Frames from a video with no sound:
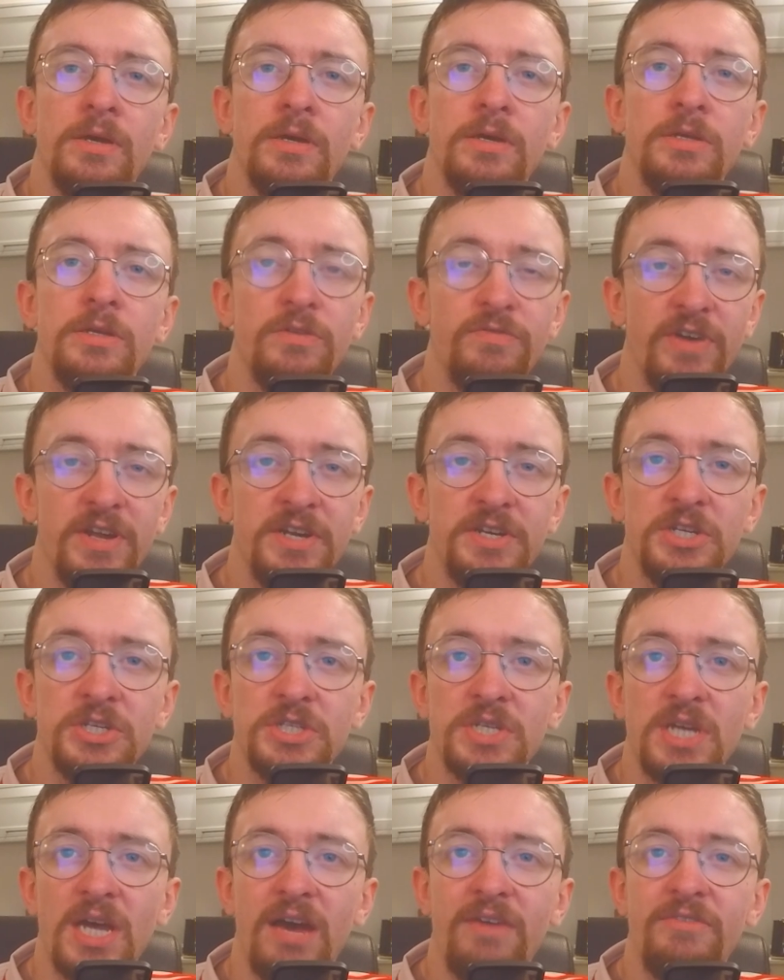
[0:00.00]

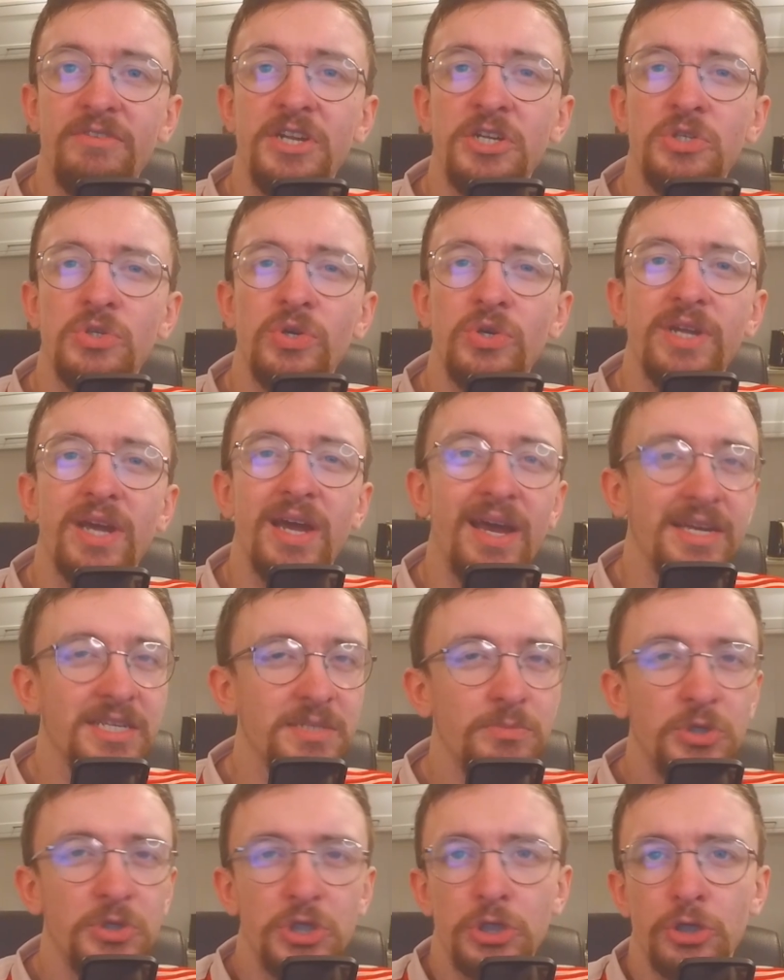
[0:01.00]
Juventus haven't enjoyed as
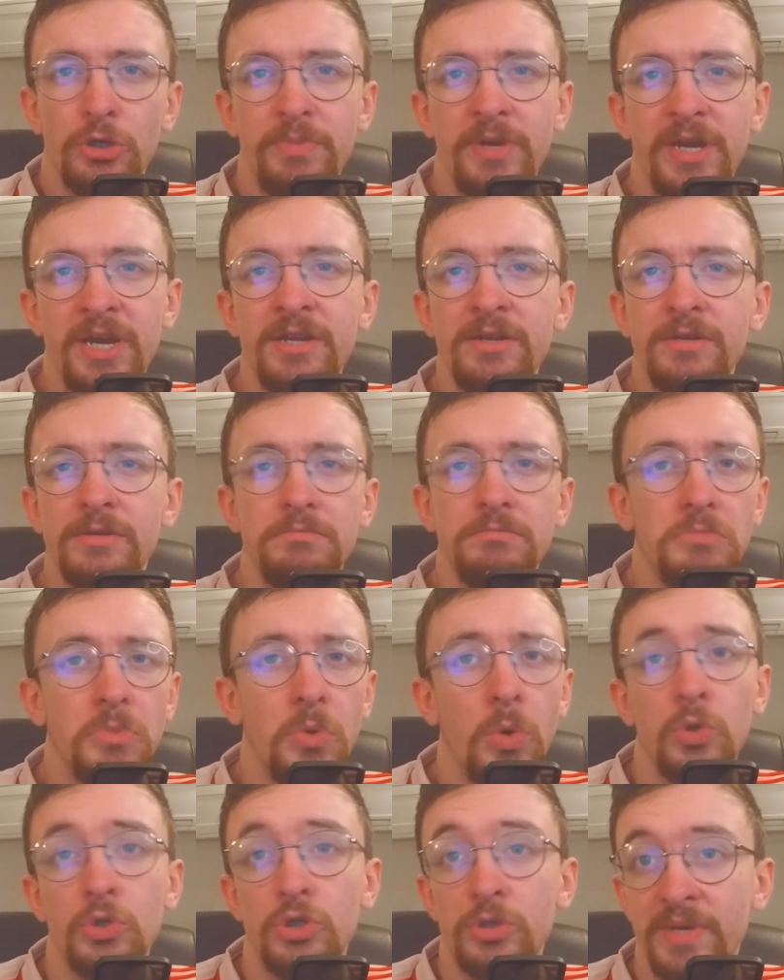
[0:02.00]
much European
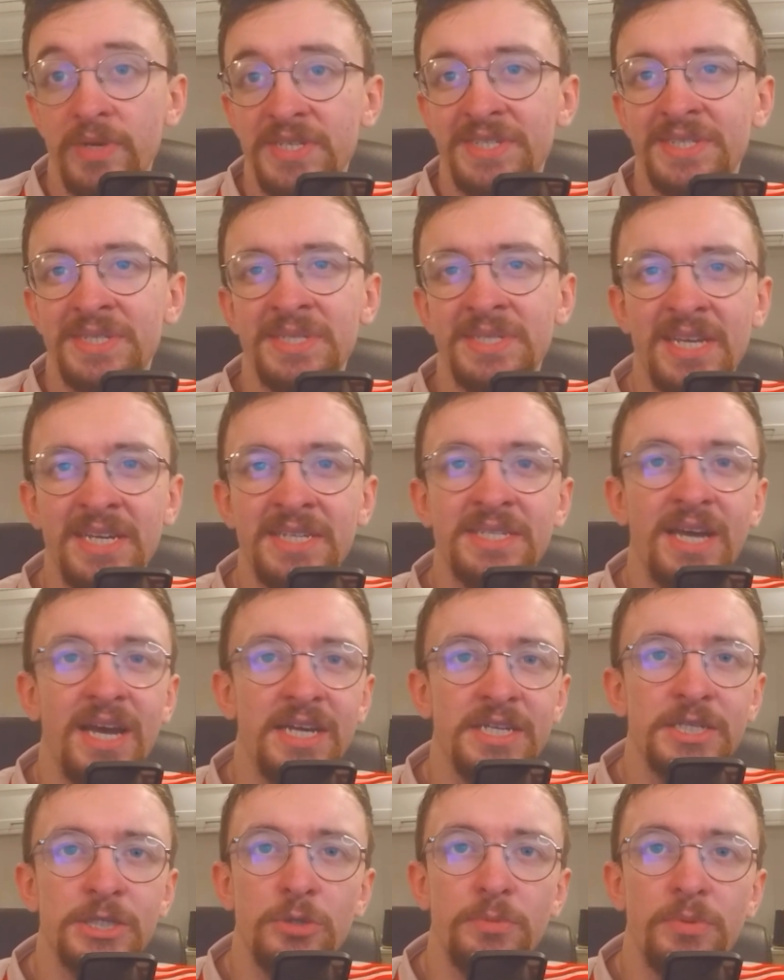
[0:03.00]
or domestic success
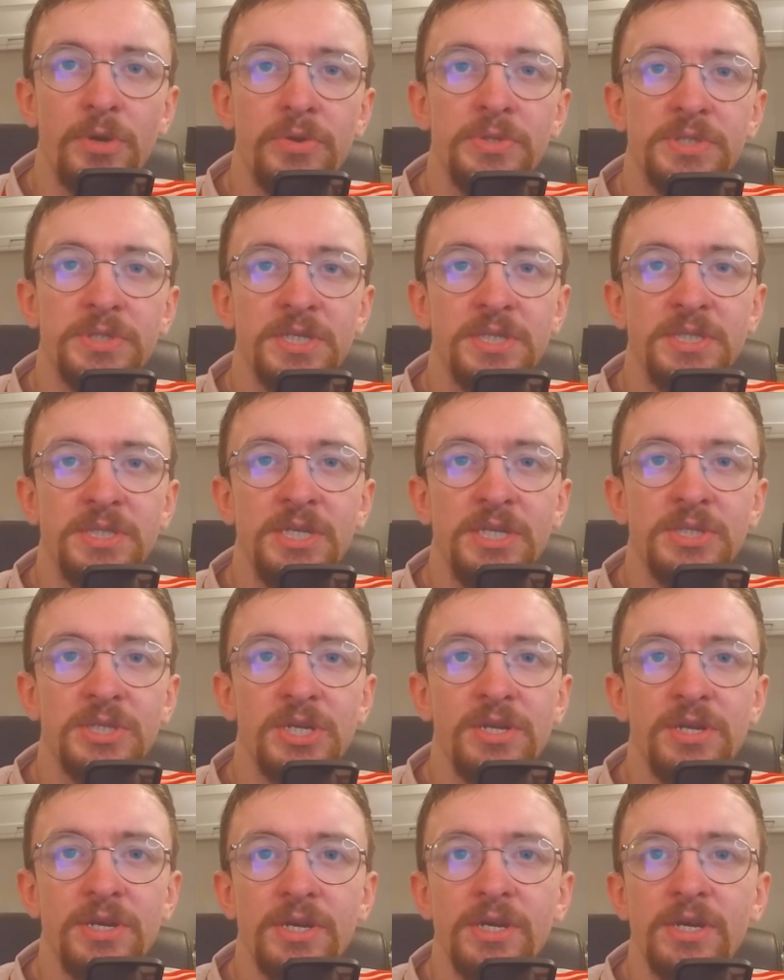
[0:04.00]
as their opponents this
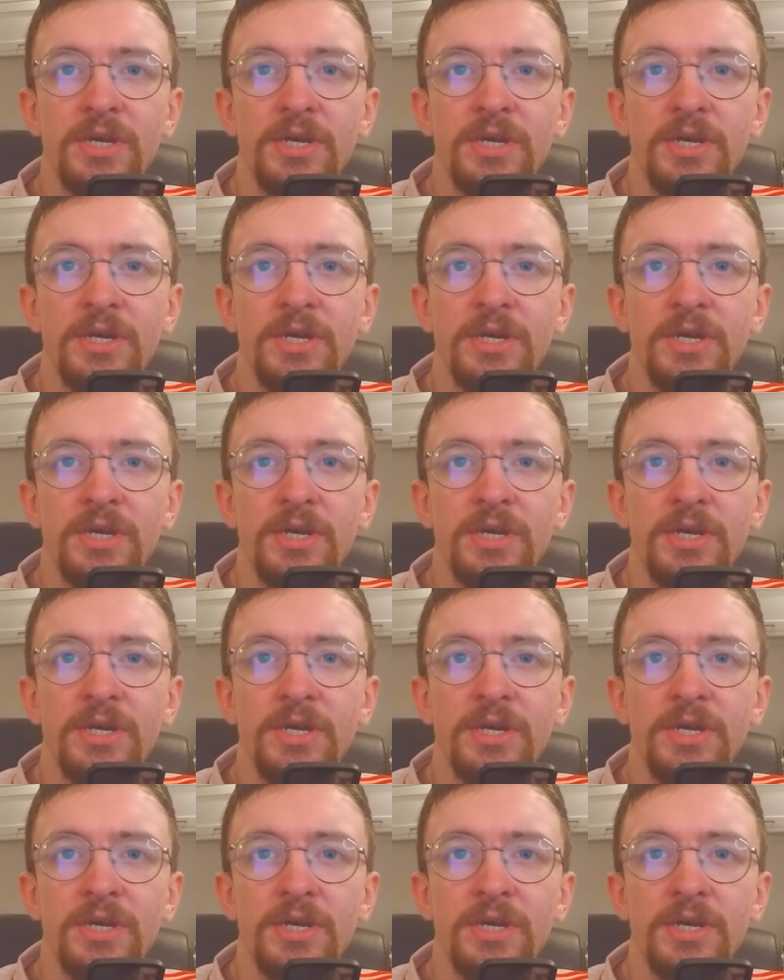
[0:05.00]
season.